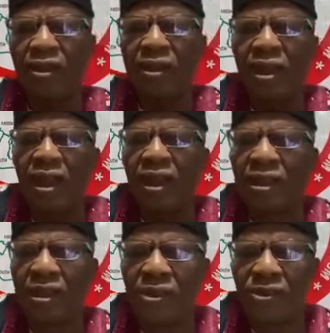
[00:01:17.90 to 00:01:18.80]
there
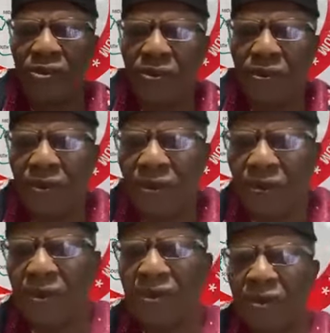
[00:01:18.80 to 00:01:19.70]
is no
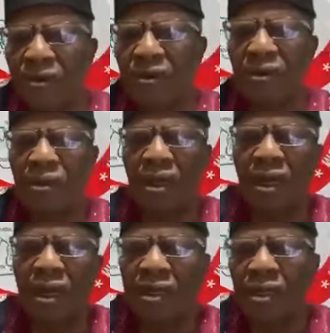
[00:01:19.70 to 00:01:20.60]
north,
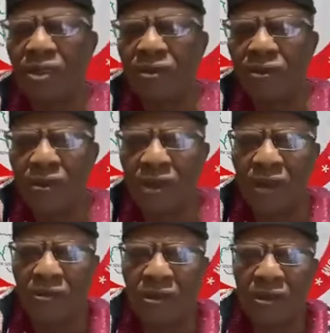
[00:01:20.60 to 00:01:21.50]
there is no
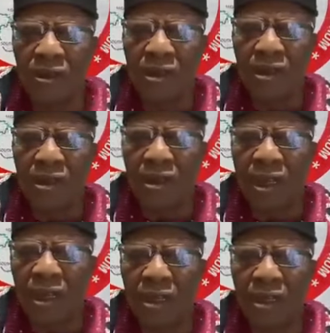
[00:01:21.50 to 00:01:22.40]
south,
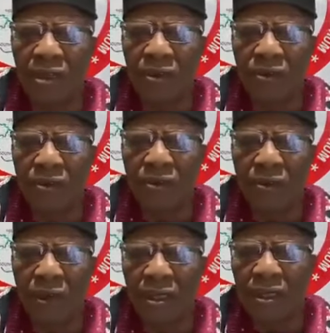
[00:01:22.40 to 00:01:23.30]
there is no
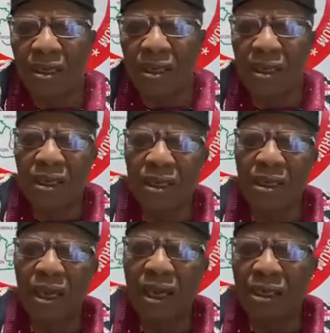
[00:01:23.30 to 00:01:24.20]
west,
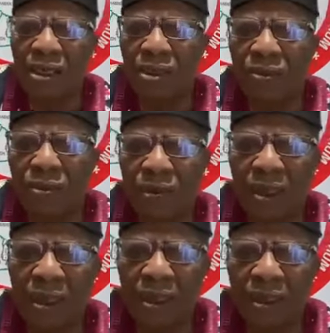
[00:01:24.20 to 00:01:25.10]
there is no
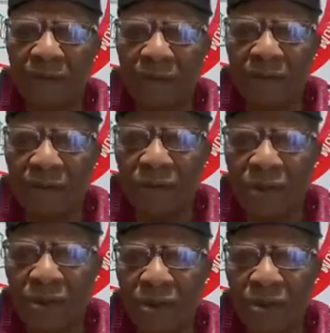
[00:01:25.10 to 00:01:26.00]
east,
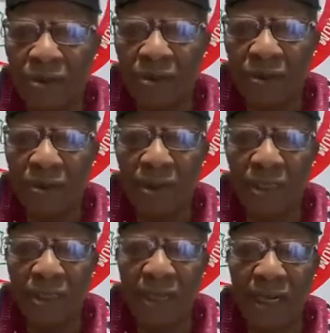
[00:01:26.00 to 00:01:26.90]
nor
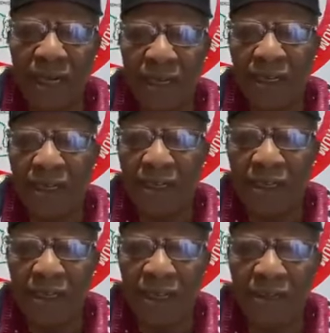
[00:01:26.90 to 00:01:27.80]
is there
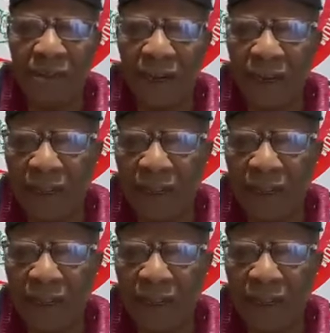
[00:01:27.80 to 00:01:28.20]
central